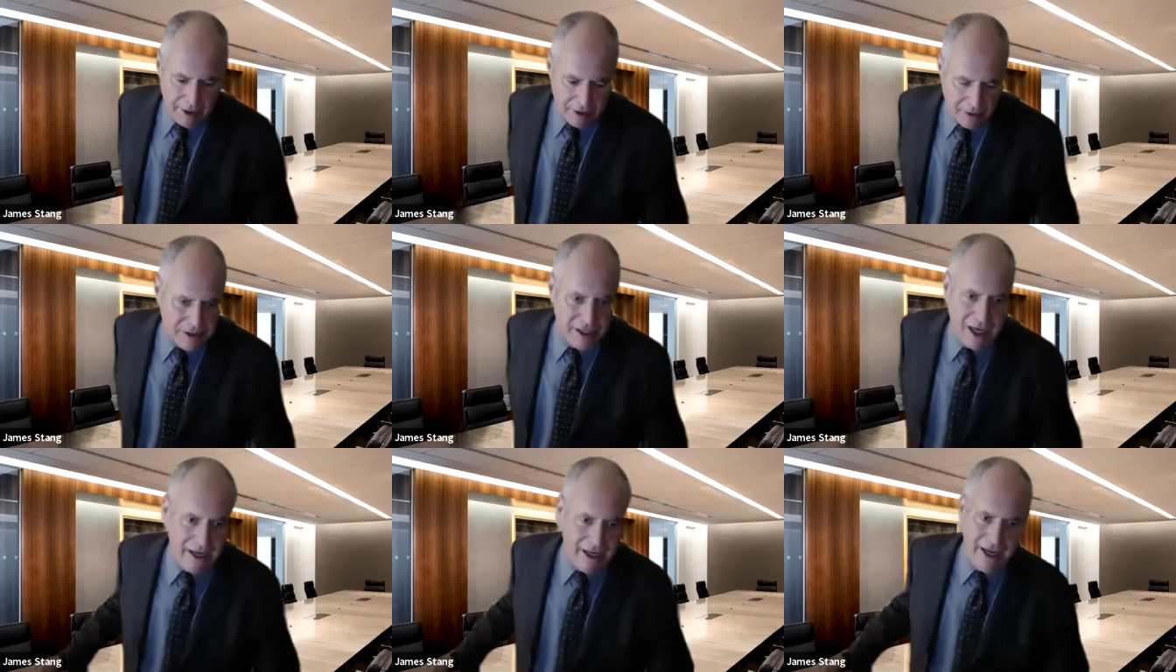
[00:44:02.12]
but
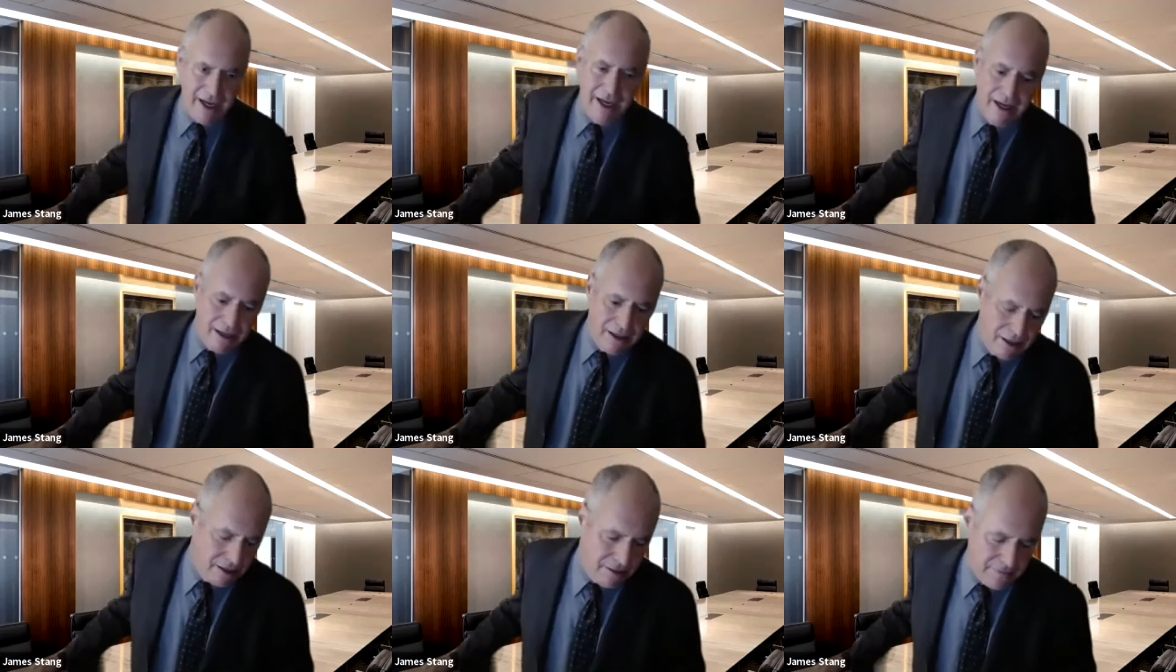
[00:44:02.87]
there's not a
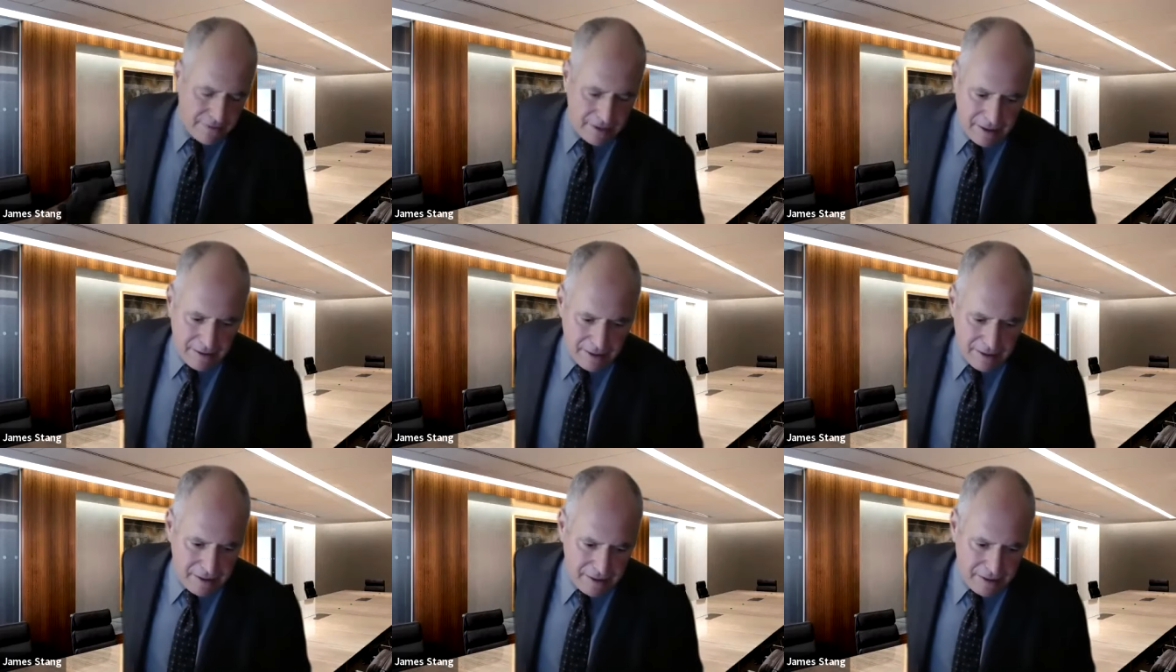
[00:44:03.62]

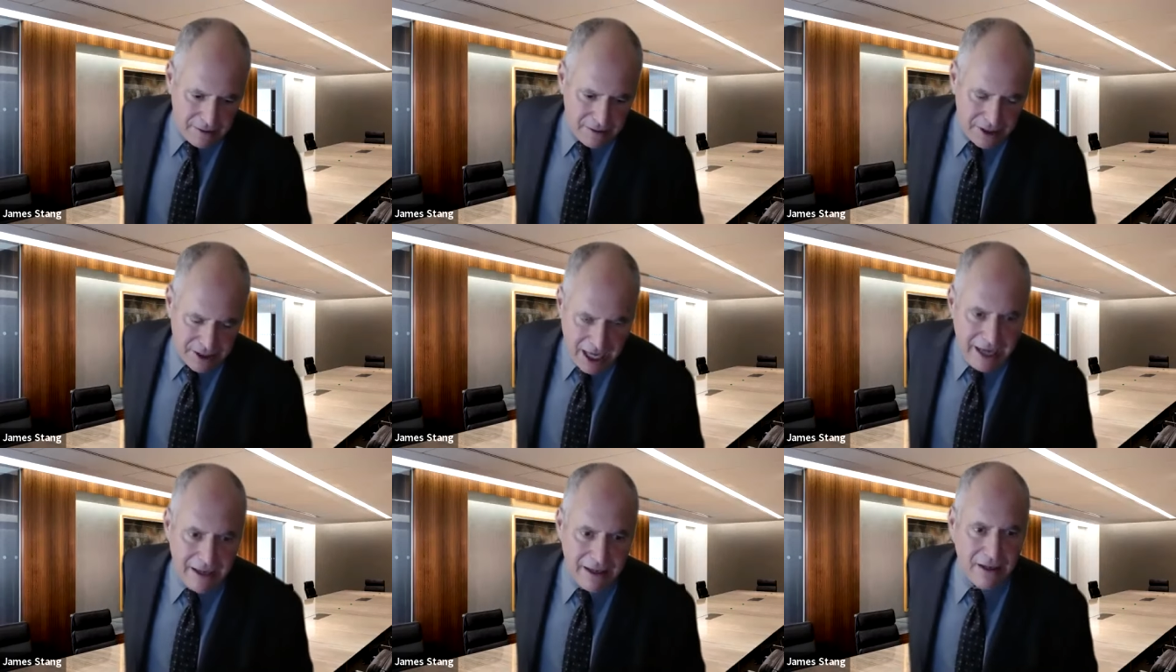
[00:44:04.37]

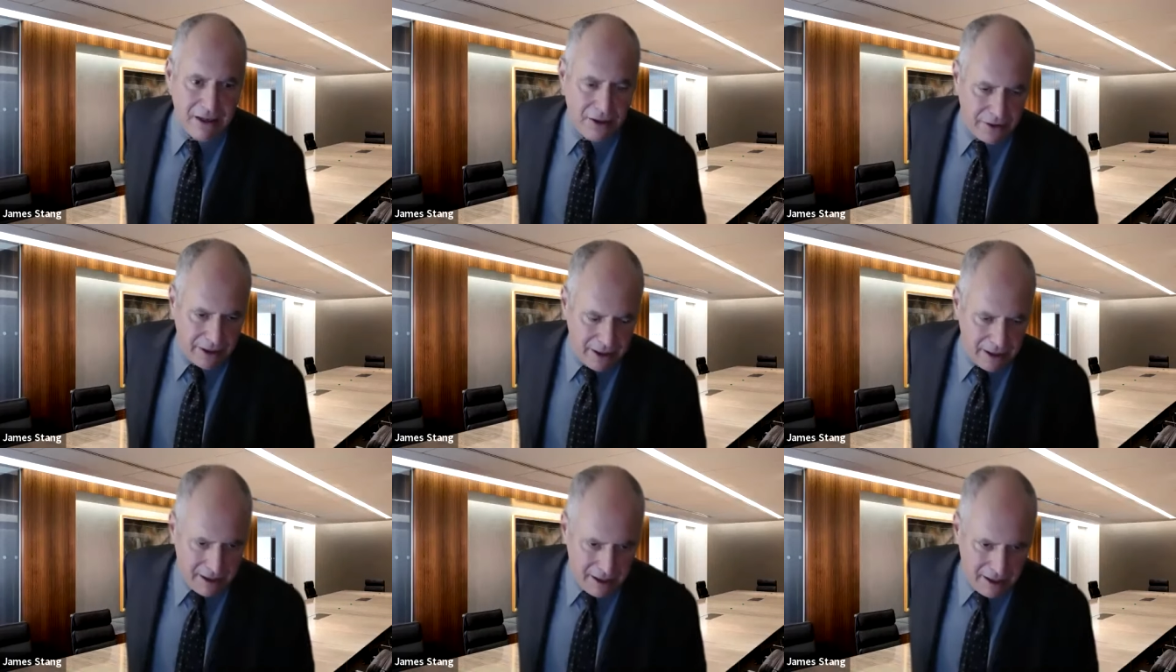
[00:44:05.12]
state in the
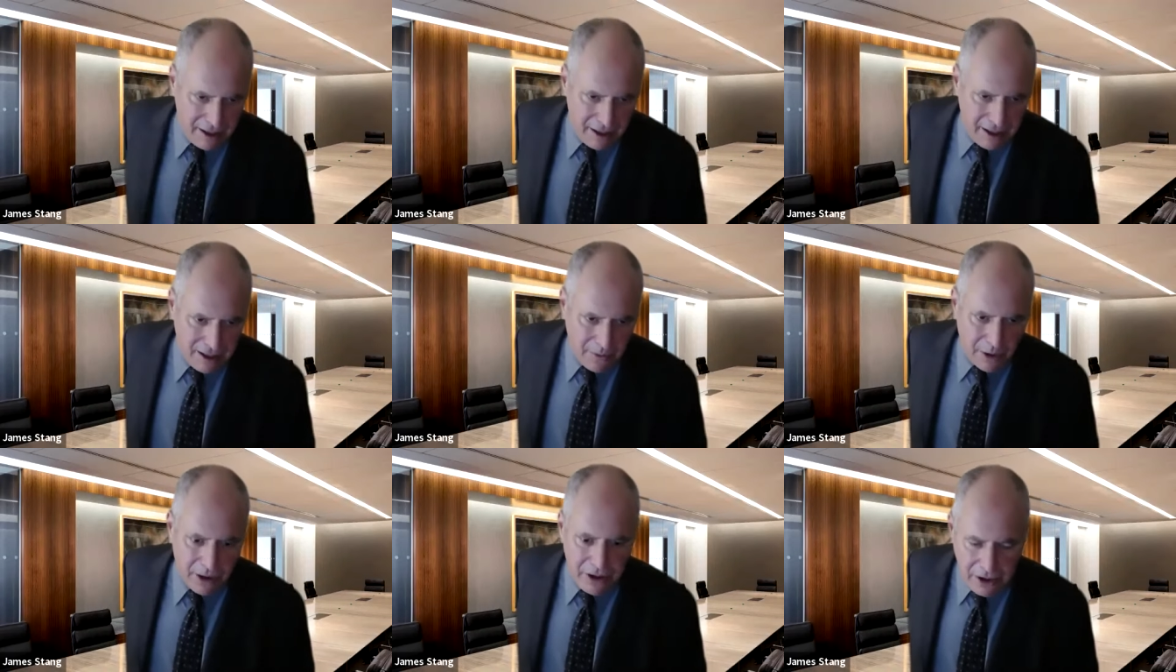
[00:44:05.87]
country
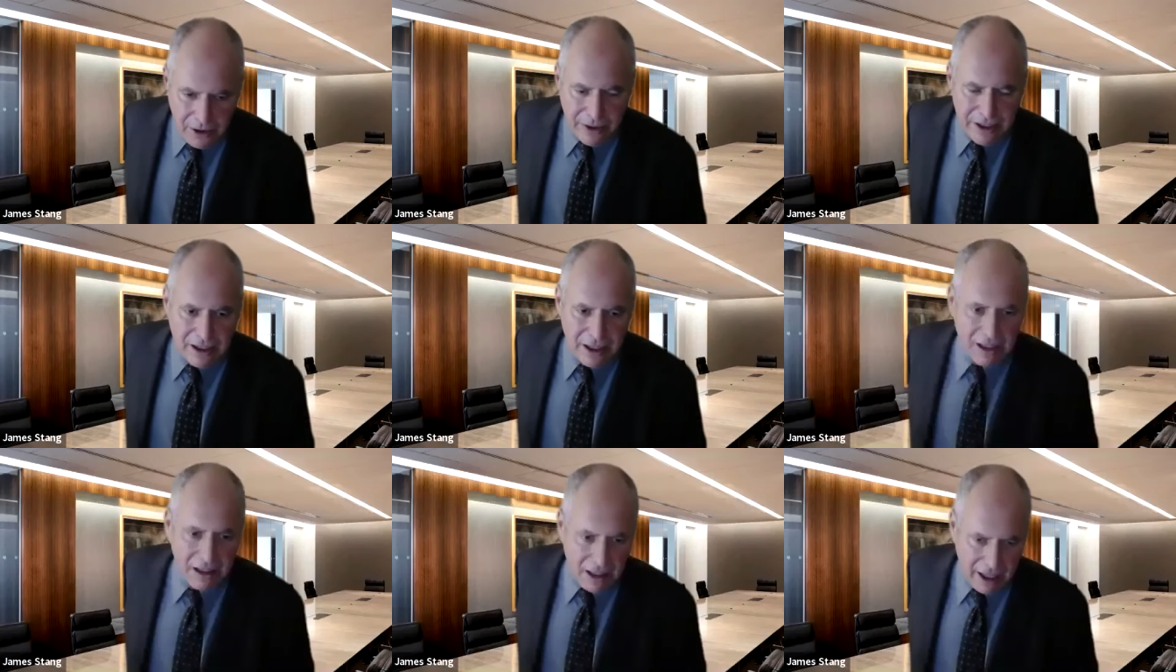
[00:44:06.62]
where you as
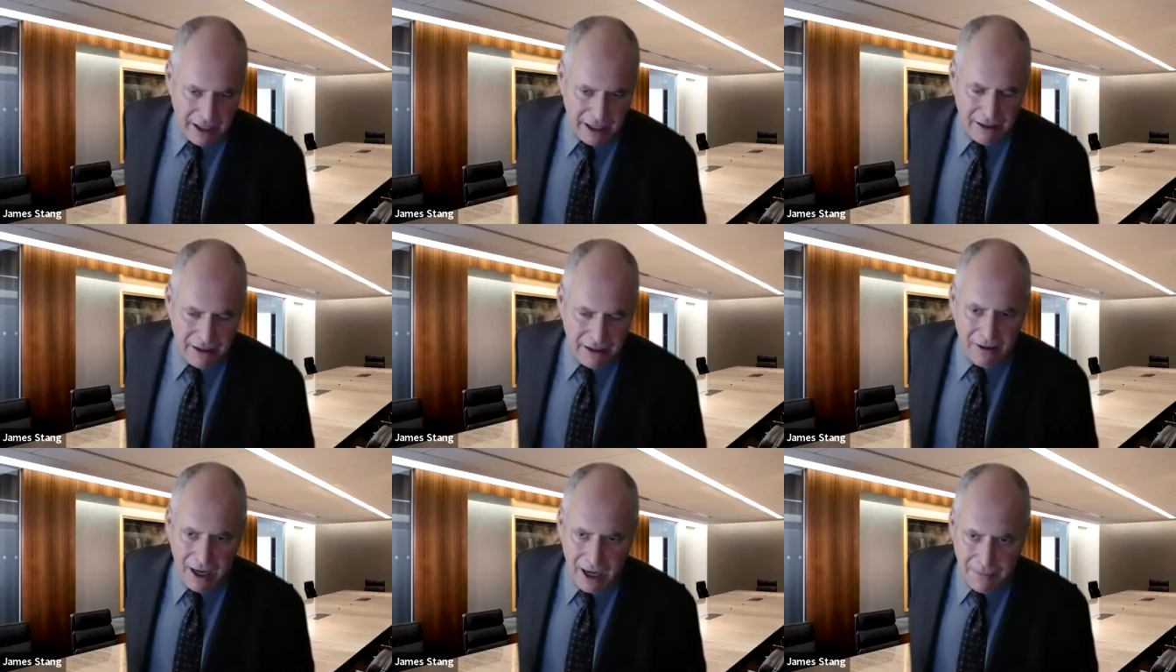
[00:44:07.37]
the client
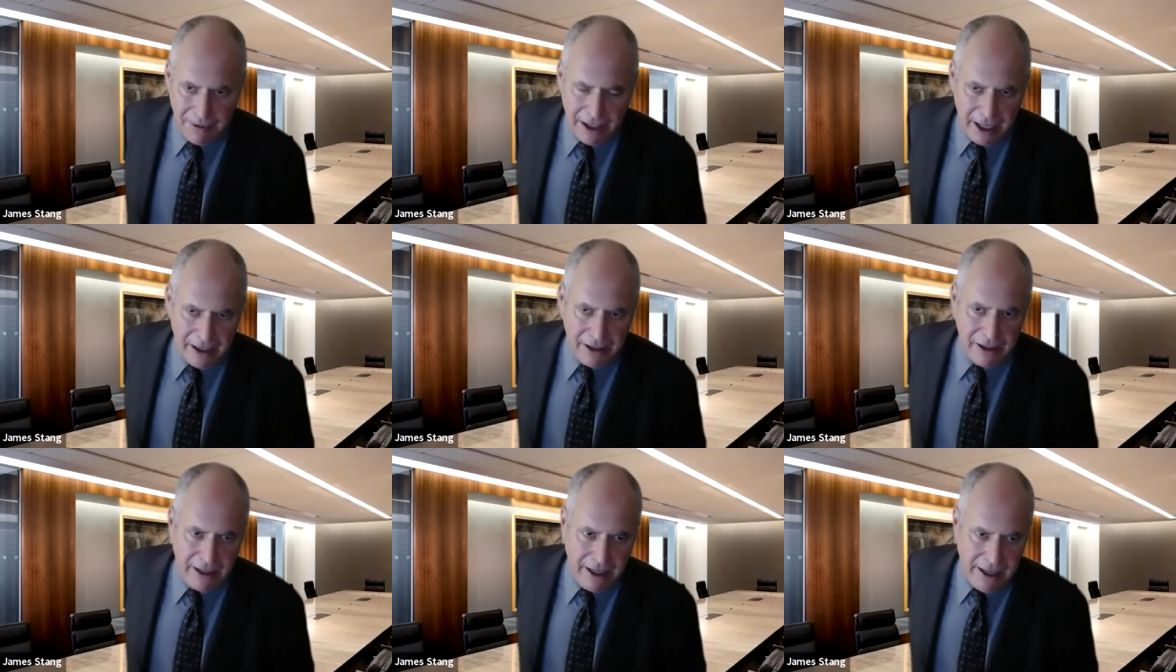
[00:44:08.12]
are
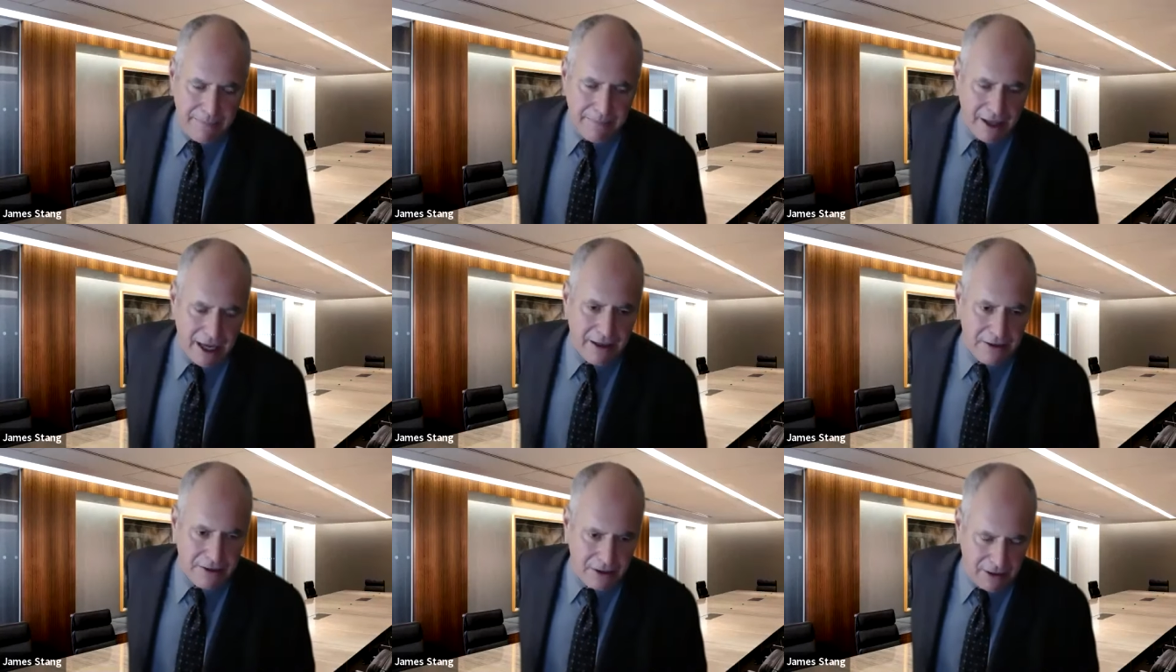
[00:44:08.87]
obligated to keep
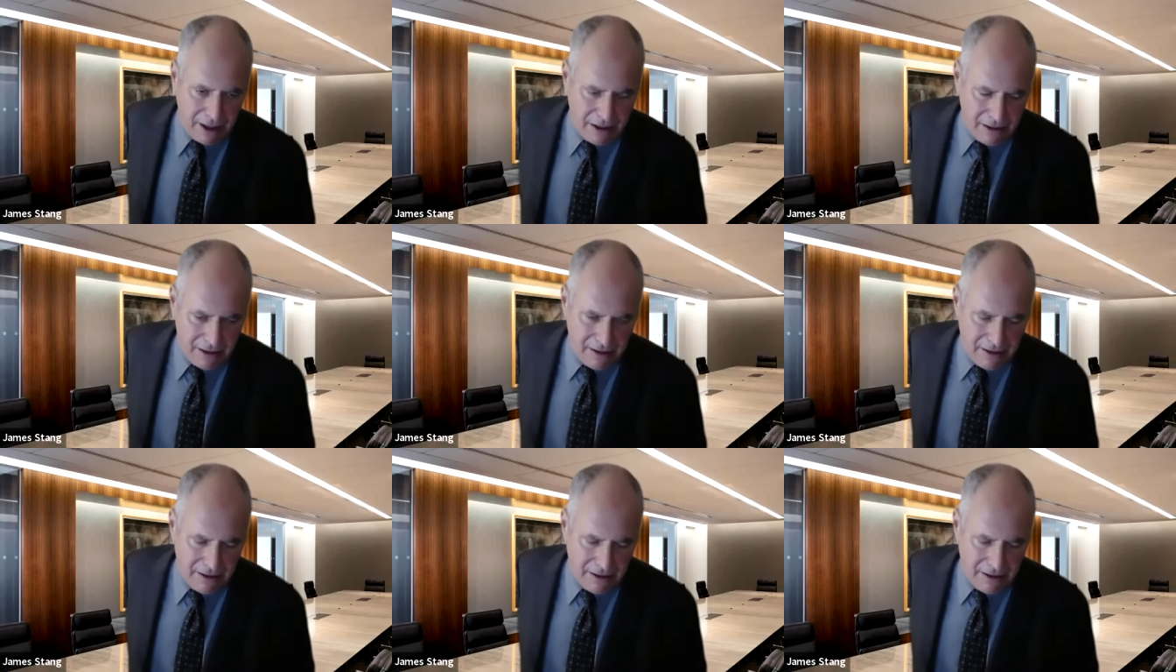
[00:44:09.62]
that attorney.